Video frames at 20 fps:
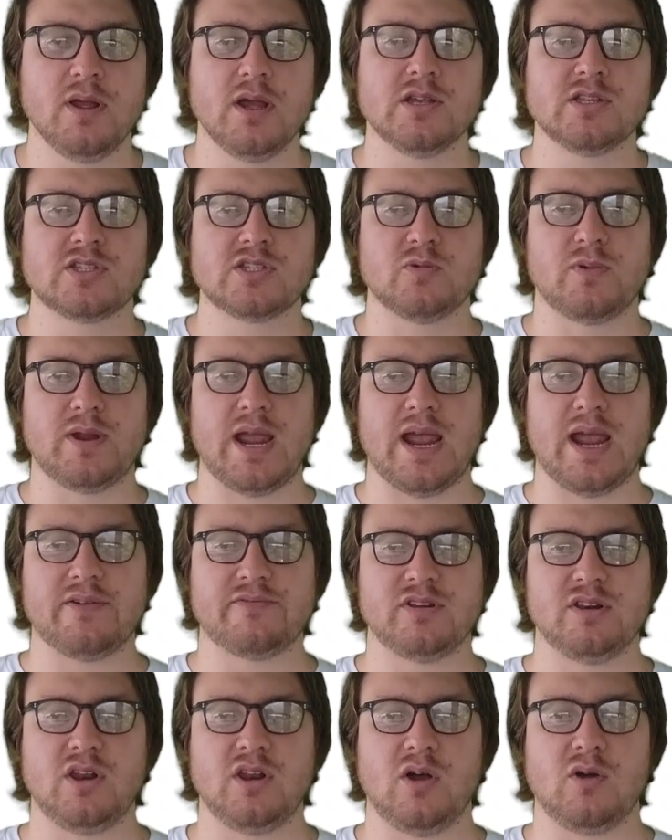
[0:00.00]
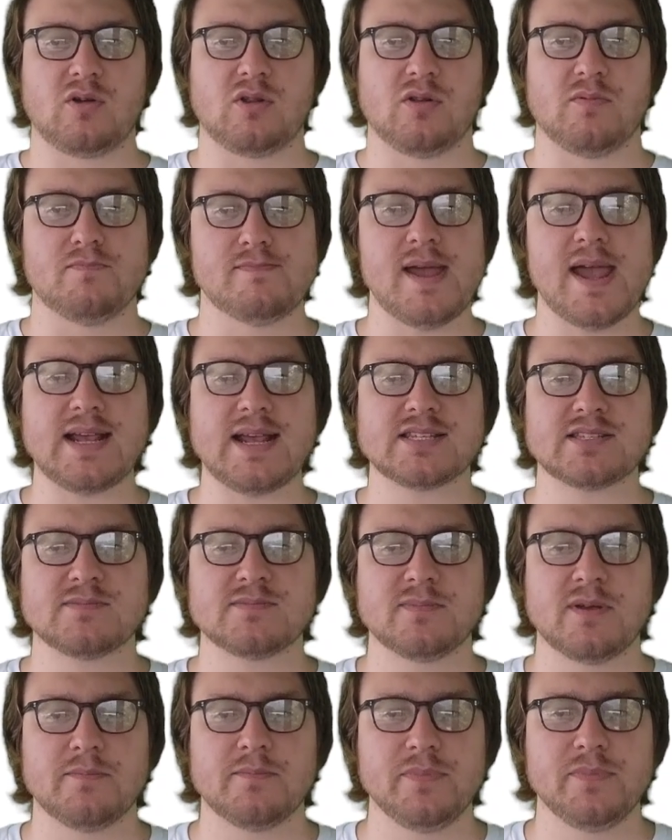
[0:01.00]
So we have a local
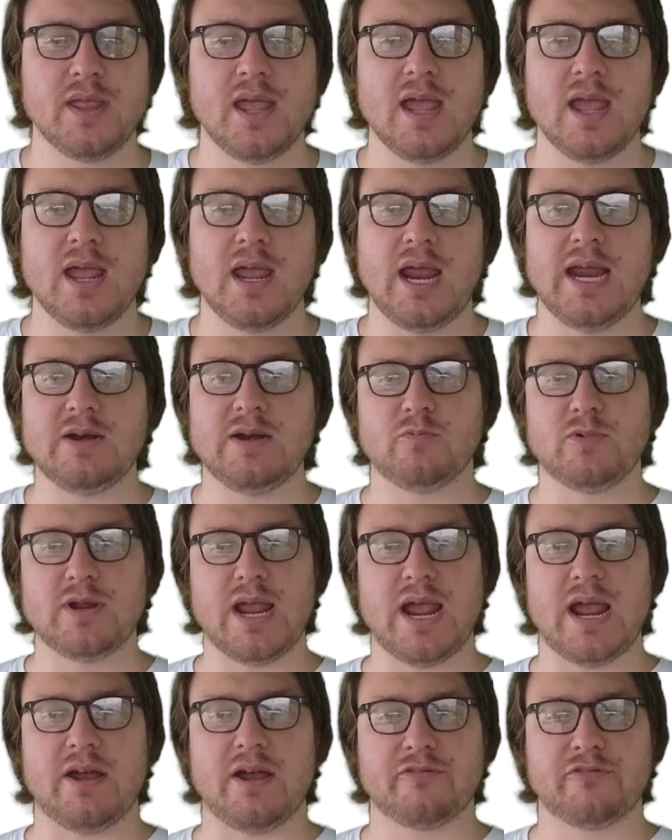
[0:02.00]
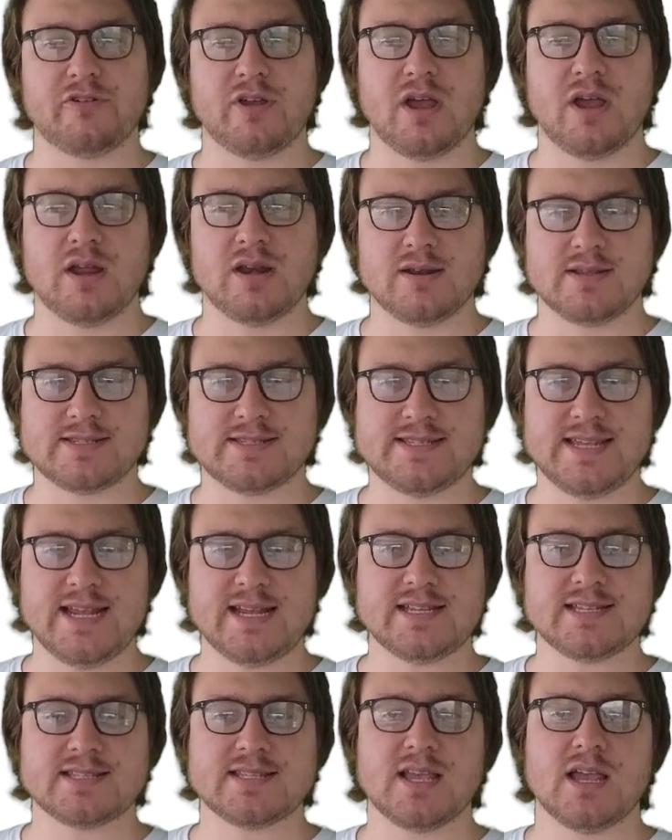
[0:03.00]
maximum, and we have
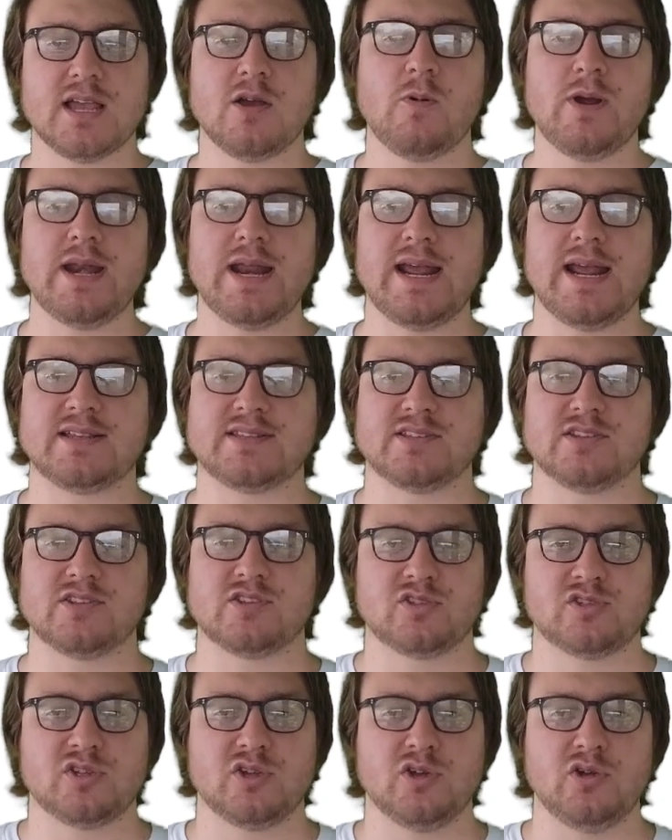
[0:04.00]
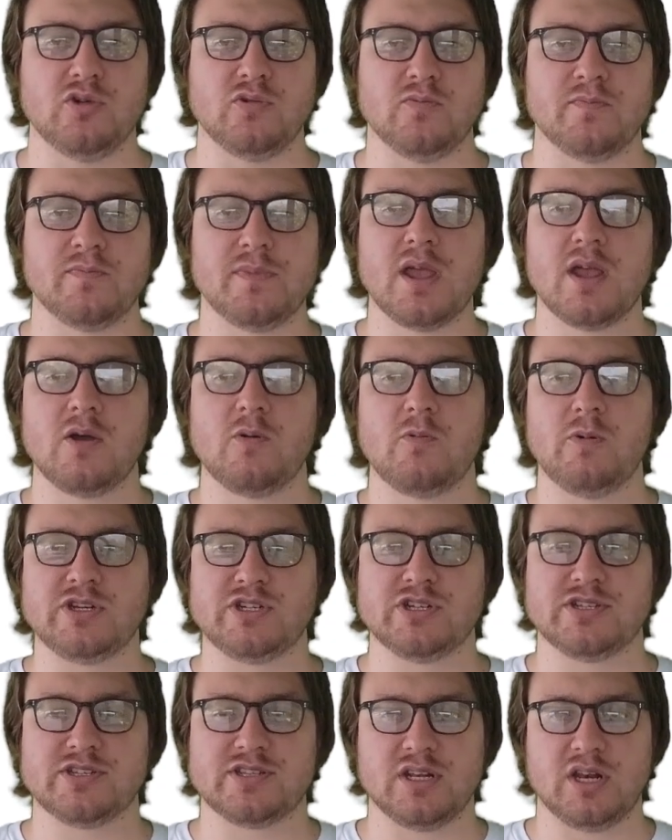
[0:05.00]
6 when x is 2, which
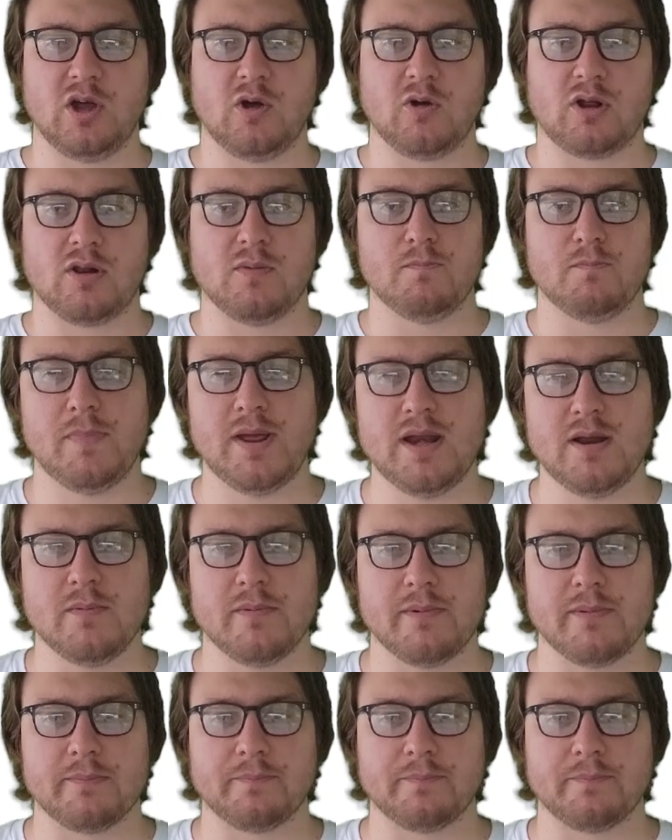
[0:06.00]
is a local minimum.